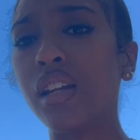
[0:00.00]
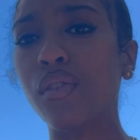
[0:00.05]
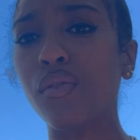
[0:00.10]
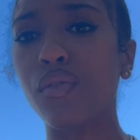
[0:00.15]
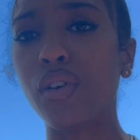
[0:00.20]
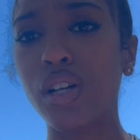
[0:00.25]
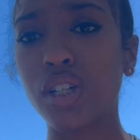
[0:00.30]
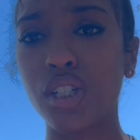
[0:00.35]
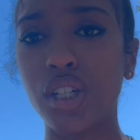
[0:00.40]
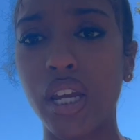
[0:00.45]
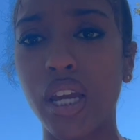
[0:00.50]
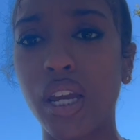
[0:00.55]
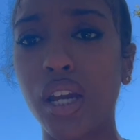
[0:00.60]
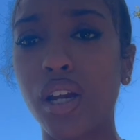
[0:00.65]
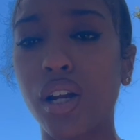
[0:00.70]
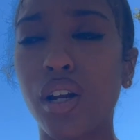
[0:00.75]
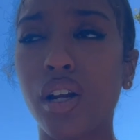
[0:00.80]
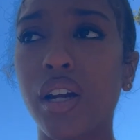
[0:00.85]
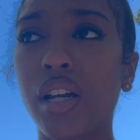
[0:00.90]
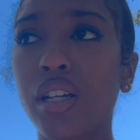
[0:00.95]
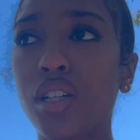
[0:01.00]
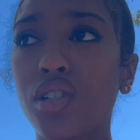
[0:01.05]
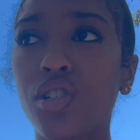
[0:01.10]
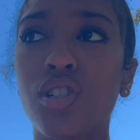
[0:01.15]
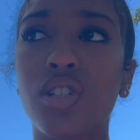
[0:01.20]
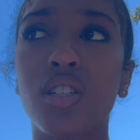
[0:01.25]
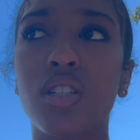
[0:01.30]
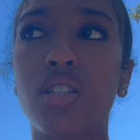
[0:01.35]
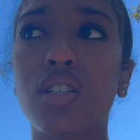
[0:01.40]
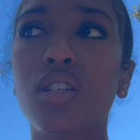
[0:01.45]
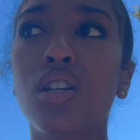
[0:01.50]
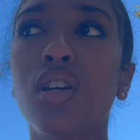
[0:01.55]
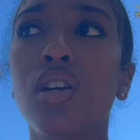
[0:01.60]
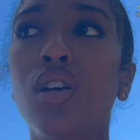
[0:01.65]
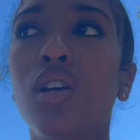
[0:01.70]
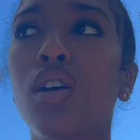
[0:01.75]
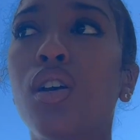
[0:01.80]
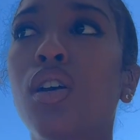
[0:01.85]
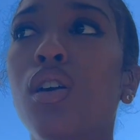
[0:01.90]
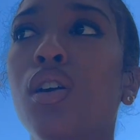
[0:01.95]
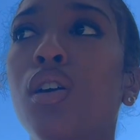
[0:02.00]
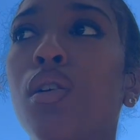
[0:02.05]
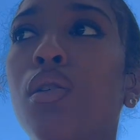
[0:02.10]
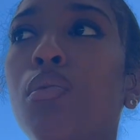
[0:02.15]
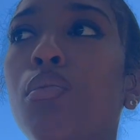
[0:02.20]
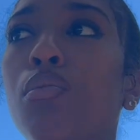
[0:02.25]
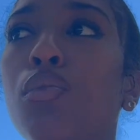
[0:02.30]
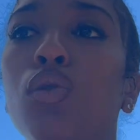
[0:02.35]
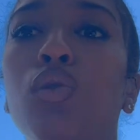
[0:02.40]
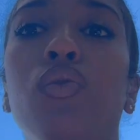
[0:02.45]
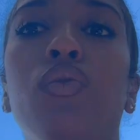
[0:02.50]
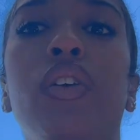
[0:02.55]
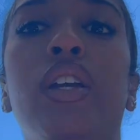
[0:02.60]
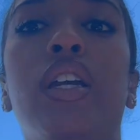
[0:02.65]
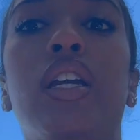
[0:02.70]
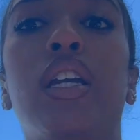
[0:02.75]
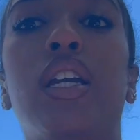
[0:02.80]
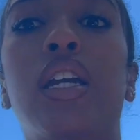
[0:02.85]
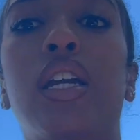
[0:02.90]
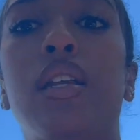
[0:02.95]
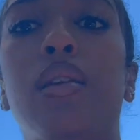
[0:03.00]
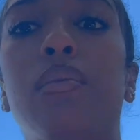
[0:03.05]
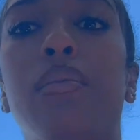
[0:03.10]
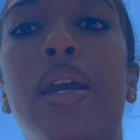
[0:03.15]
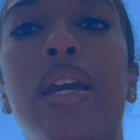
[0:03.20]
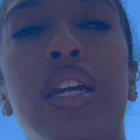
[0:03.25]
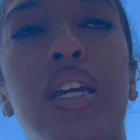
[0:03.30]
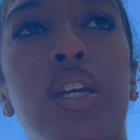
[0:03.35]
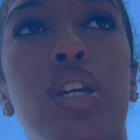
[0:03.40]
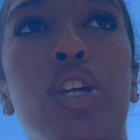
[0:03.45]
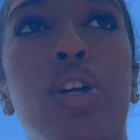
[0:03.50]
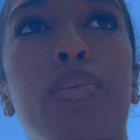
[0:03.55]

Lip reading: fresh air and just moving and making your